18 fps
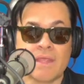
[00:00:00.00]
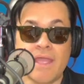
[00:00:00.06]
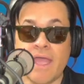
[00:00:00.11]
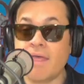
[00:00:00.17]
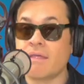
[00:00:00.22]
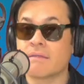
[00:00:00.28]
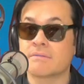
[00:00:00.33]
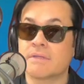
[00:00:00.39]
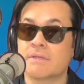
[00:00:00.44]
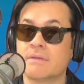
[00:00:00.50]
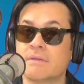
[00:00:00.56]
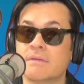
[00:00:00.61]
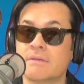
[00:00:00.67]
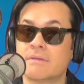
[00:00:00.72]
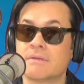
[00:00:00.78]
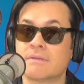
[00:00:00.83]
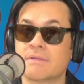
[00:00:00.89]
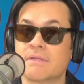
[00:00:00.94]
Yeah.
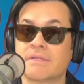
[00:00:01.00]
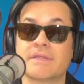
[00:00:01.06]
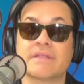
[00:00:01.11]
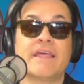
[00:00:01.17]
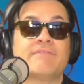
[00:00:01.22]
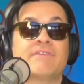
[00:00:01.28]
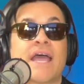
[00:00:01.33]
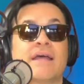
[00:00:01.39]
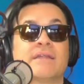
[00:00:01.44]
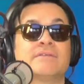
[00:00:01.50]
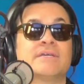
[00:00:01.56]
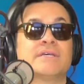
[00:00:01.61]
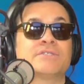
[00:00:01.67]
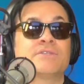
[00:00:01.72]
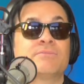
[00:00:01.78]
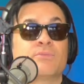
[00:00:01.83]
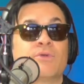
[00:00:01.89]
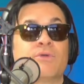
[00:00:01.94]
They've got
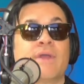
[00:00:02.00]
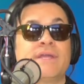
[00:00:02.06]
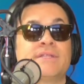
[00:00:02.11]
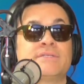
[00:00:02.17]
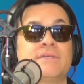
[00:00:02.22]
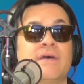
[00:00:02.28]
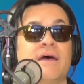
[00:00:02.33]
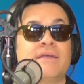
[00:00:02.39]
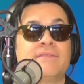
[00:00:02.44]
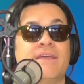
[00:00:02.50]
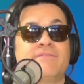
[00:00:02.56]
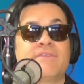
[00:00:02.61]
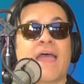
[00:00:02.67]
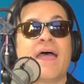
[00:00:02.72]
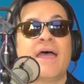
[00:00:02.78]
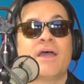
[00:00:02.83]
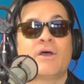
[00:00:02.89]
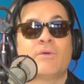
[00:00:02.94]
some great,
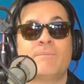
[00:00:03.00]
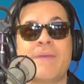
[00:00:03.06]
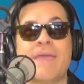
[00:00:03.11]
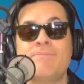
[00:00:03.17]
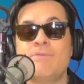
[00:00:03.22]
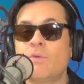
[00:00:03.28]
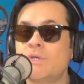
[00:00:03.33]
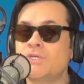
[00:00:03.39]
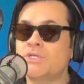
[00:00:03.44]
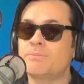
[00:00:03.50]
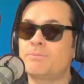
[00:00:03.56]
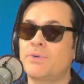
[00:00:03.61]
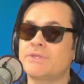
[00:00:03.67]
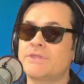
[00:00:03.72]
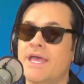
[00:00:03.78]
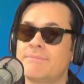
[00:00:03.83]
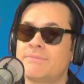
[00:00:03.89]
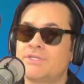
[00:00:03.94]
maybe we should
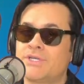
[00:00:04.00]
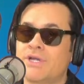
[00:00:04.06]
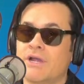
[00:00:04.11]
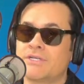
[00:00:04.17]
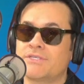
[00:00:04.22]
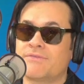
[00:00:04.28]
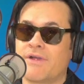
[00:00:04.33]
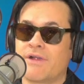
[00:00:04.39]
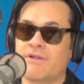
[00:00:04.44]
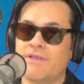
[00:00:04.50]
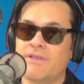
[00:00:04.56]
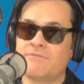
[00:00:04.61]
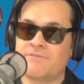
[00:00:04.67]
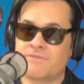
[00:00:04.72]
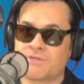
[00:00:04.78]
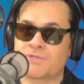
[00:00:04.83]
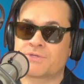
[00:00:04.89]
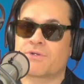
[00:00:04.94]
put them in charge of our
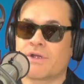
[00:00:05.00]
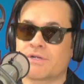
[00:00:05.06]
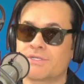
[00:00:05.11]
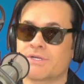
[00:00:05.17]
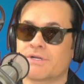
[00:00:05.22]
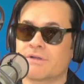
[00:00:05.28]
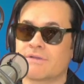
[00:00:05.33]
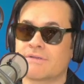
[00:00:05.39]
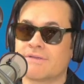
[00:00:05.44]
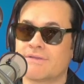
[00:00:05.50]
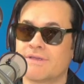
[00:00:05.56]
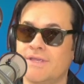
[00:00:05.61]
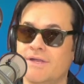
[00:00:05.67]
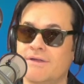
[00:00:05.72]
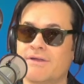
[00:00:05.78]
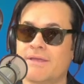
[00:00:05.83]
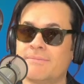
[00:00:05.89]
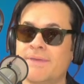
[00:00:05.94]
infrastructure.
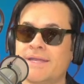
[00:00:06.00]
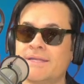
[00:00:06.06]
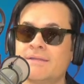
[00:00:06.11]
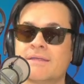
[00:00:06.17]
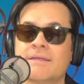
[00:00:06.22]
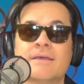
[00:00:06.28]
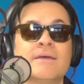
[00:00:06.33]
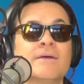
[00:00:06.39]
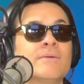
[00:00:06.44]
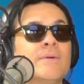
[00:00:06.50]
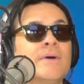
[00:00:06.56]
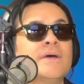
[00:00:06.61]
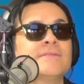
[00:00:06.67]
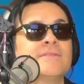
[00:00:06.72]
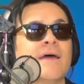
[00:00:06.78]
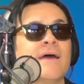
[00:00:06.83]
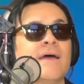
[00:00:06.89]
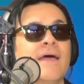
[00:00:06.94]
You know what I mean?
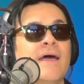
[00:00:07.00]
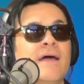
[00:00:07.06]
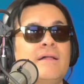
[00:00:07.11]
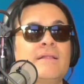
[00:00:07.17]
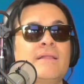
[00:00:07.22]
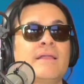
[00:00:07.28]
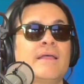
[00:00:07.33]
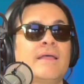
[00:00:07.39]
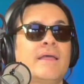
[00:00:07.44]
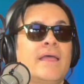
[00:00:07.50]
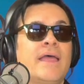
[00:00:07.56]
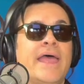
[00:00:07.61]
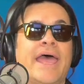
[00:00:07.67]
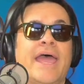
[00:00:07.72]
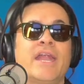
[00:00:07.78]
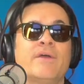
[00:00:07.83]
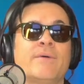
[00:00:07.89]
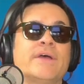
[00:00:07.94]
What the hell?
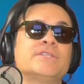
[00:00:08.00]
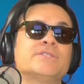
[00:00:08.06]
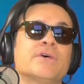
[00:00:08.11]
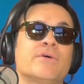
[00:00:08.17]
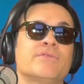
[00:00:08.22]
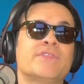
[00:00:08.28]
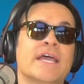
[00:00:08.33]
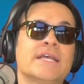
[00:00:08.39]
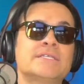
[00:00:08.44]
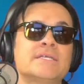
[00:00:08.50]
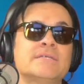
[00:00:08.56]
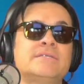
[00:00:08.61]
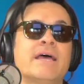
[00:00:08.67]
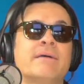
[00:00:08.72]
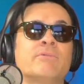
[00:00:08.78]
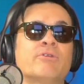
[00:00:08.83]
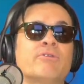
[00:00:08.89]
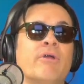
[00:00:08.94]
Anyway, so thanks to
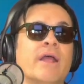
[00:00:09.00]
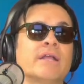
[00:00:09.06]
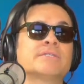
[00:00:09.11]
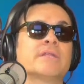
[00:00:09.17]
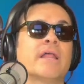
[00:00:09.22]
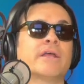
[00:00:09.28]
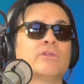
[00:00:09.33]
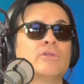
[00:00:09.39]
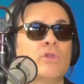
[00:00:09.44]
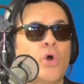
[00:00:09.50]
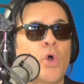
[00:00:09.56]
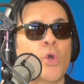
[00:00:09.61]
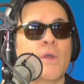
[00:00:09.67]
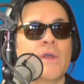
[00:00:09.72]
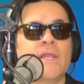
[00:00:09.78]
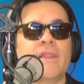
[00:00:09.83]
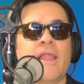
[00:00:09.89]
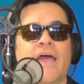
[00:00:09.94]
Democrats like
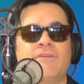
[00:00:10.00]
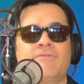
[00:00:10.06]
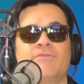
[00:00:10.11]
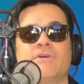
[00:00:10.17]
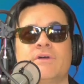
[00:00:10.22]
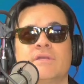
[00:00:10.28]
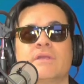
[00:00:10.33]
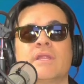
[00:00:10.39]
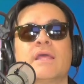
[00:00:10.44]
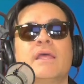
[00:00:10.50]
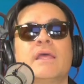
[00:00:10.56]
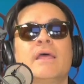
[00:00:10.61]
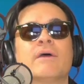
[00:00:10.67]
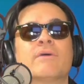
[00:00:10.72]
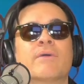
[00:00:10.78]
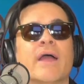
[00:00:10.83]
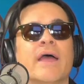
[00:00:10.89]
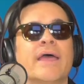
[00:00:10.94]
Lori Lightfoot,
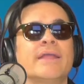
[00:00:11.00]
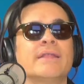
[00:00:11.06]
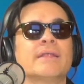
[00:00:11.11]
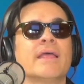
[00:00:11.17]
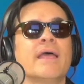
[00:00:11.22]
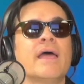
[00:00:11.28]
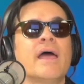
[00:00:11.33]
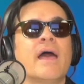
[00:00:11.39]
right?